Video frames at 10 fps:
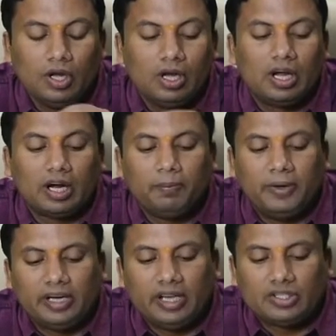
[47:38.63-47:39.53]

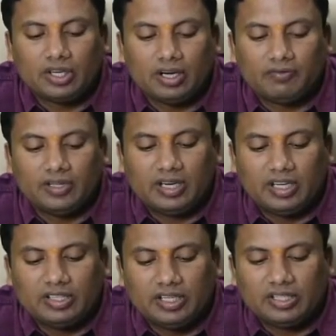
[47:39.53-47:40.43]
Repetition of the
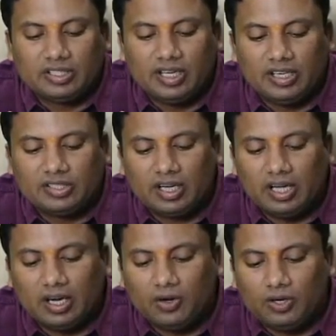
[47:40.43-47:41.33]
digits is
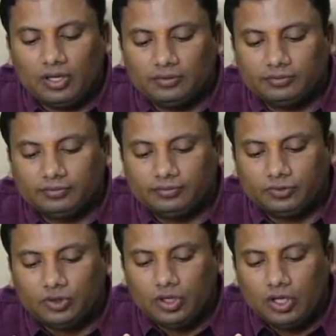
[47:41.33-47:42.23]
allowed.
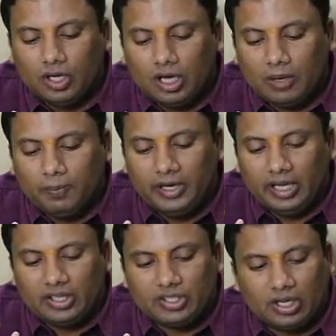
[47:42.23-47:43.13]

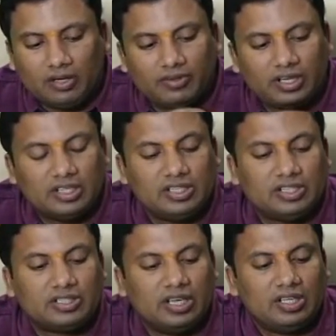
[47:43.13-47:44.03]
Repetition of the digits
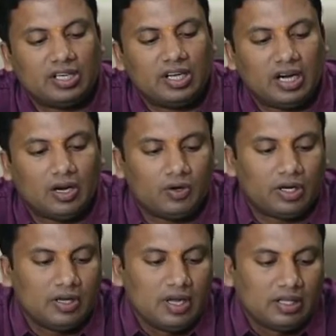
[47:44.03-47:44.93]
is allowed.
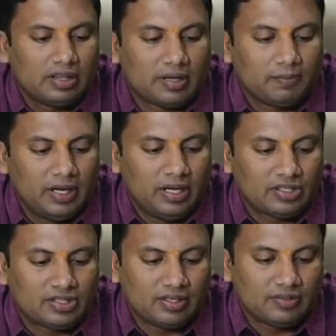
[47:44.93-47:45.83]
That means
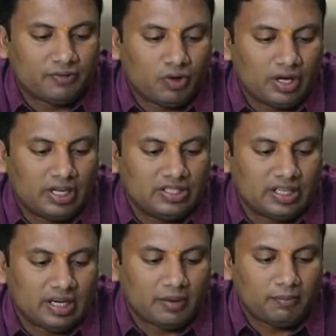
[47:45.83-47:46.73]
4 digit
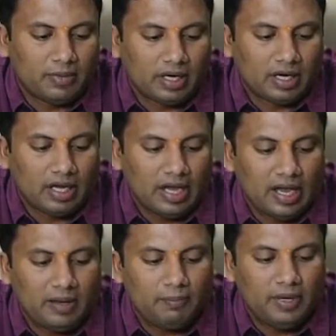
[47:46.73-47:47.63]
number A,
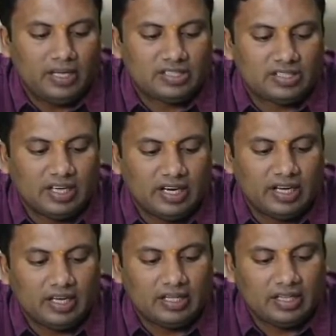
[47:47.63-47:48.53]
B, C, D.
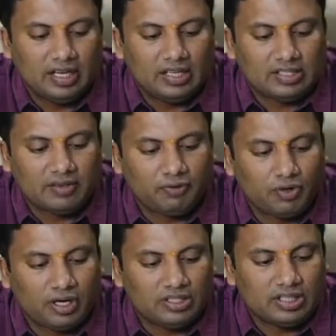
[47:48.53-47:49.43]
D is a 4
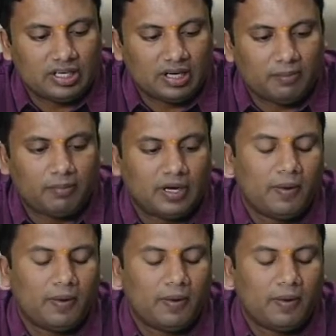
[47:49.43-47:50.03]
digit number.